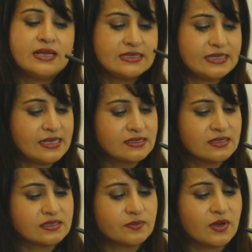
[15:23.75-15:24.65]
It takes
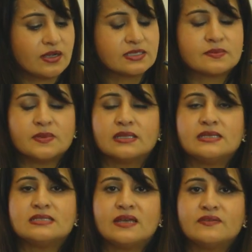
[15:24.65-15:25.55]
us
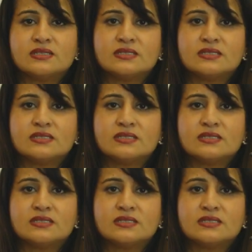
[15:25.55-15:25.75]
approximately 7